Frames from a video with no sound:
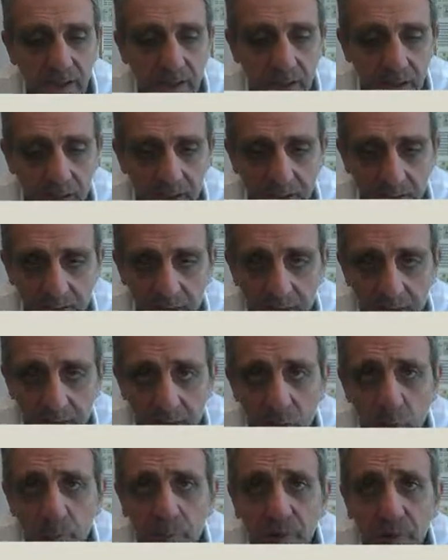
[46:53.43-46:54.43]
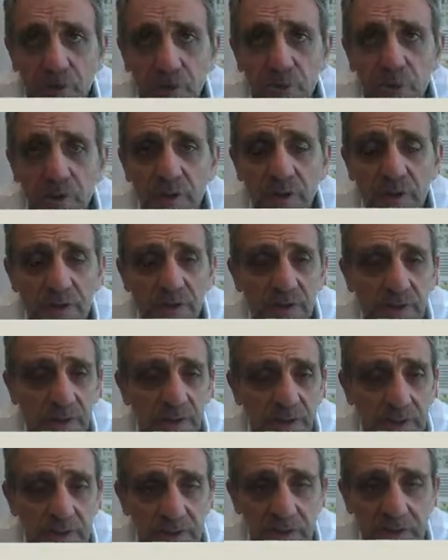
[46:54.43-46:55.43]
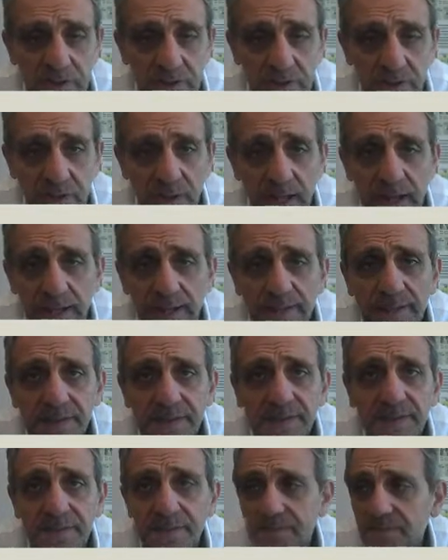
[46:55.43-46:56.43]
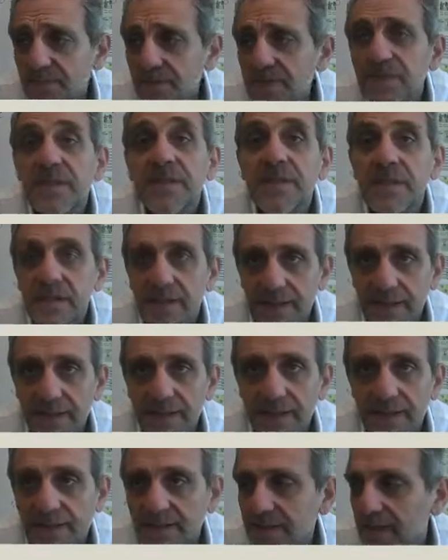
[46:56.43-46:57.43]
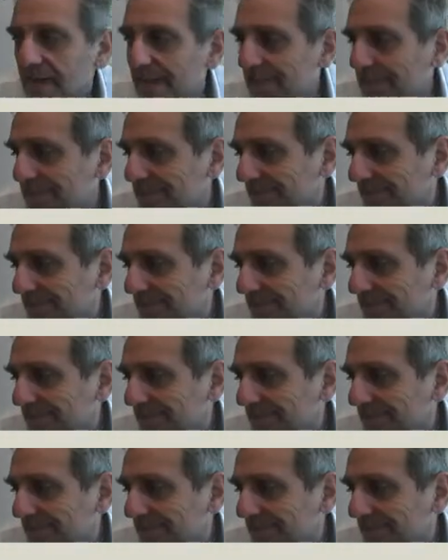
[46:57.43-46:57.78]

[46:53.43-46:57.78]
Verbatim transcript: And uh, I hope you enjoyed this class. See you next time.